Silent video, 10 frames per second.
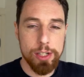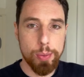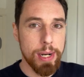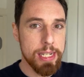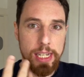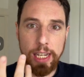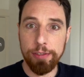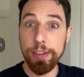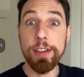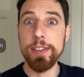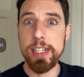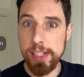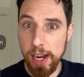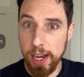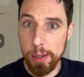20, 50
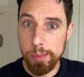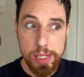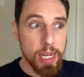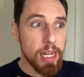times